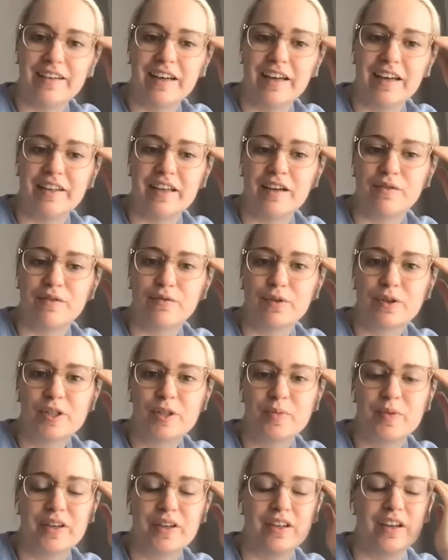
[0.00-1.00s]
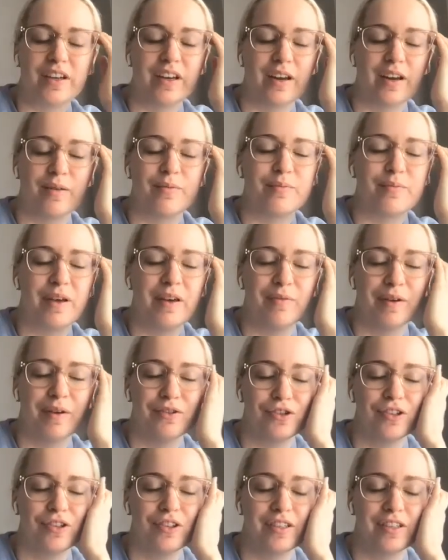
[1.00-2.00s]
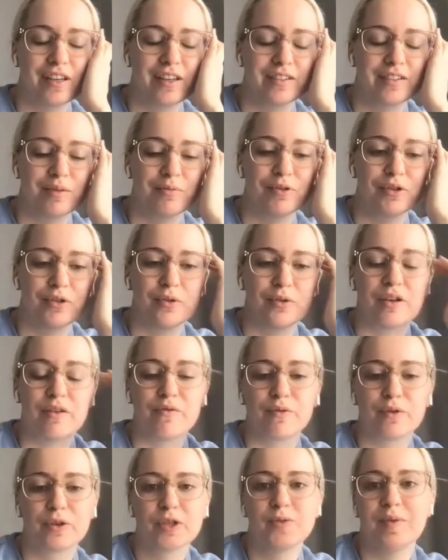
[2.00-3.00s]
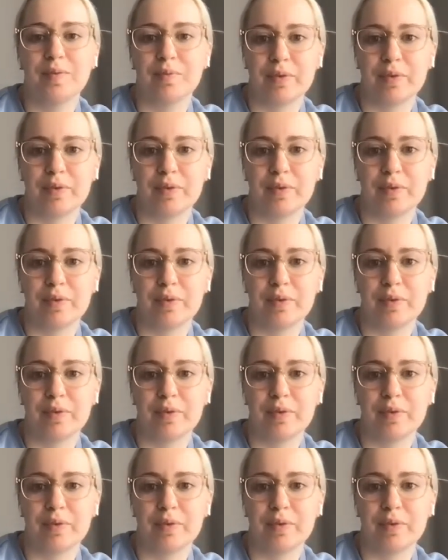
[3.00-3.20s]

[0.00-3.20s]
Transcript: and the enforcement, and I may have mentioned this last time too, the enforcement